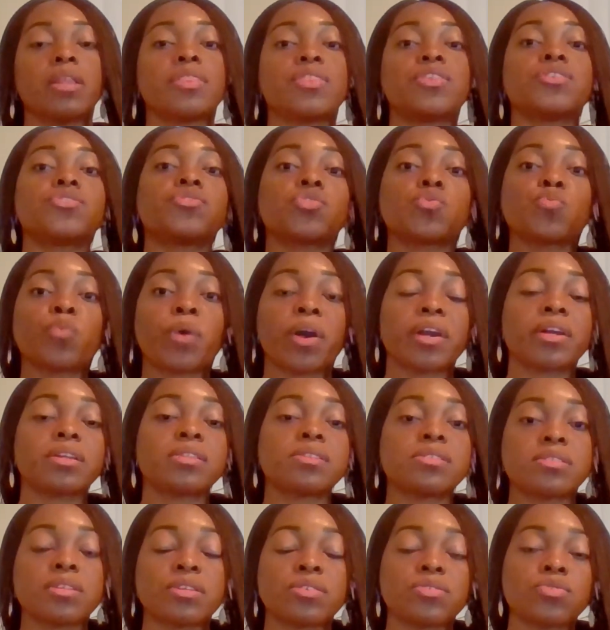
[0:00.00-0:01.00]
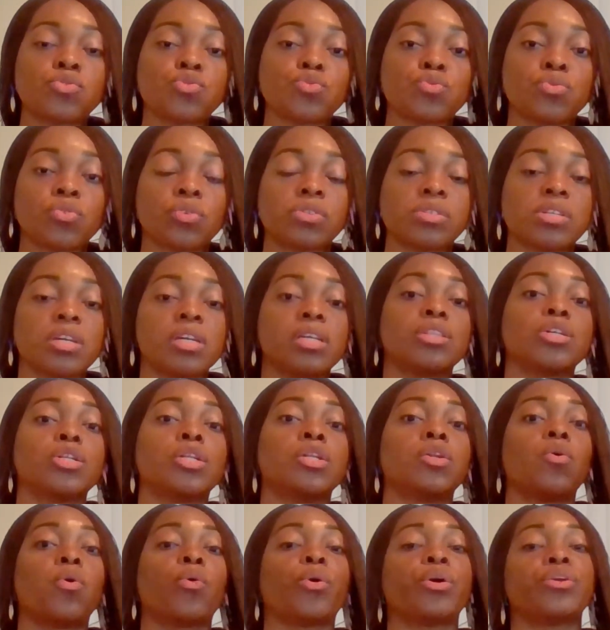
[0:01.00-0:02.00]
this is where it says, do not take the
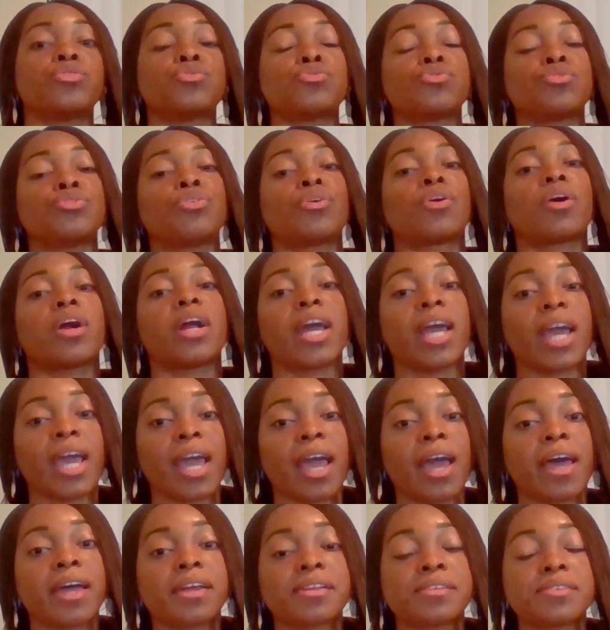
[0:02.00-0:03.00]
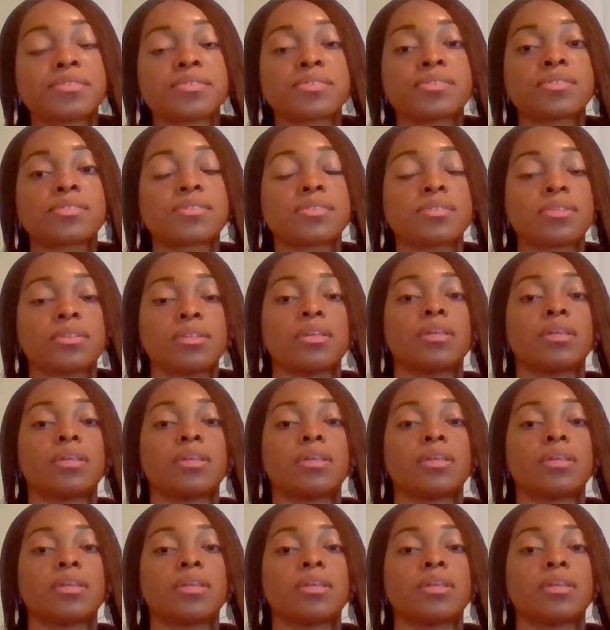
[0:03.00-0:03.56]
law into your hands.